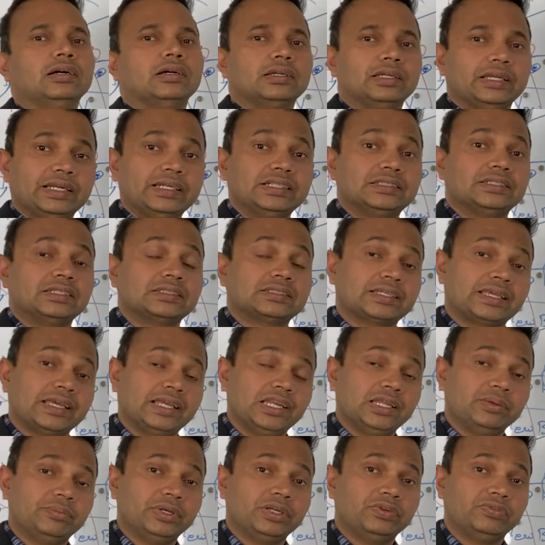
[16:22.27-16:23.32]
It's a
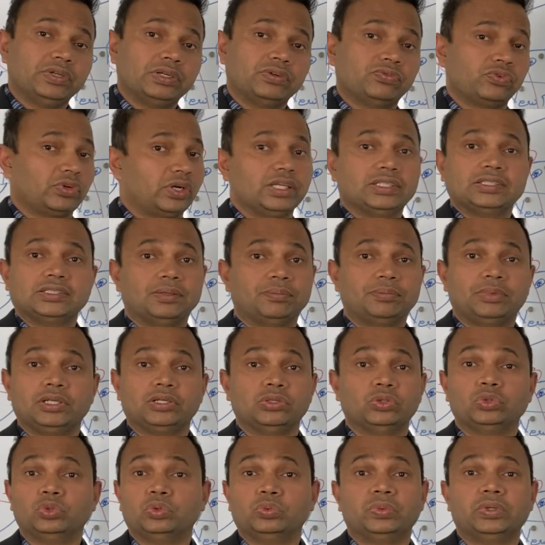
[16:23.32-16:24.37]
scalable one. For example,
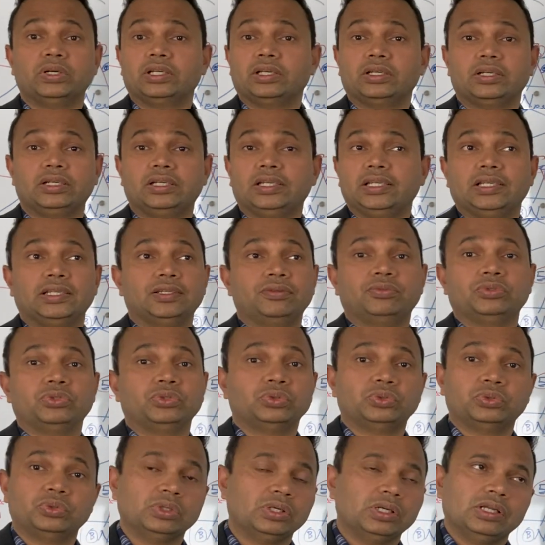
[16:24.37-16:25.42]
Uber,
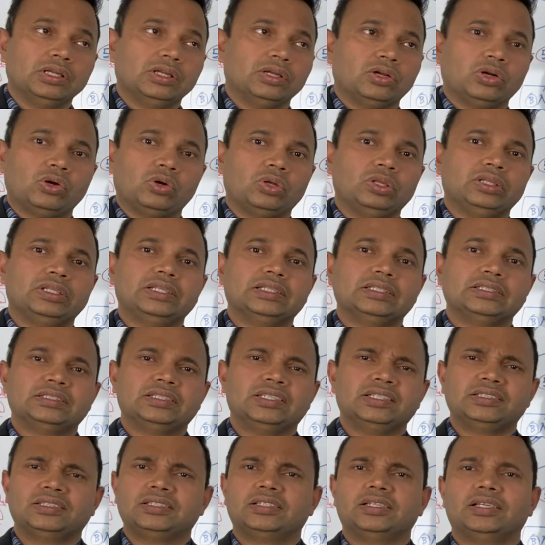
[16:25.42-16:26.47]
Deliveroo, all these
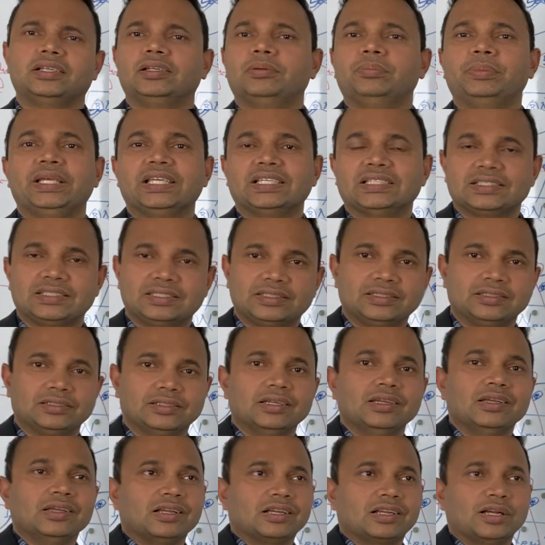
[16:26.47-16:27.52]
digital based
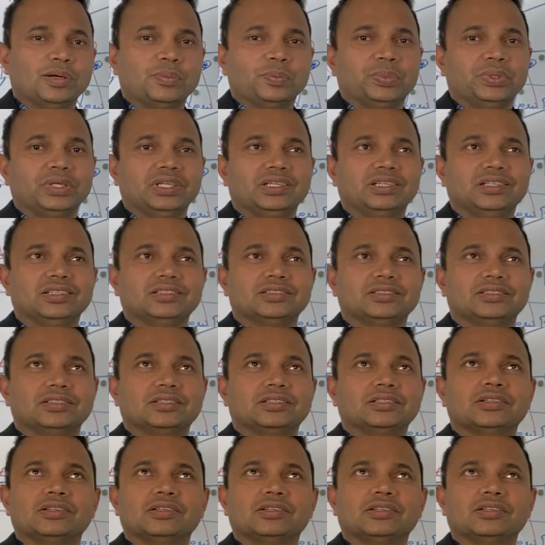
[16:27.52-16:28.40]
companies.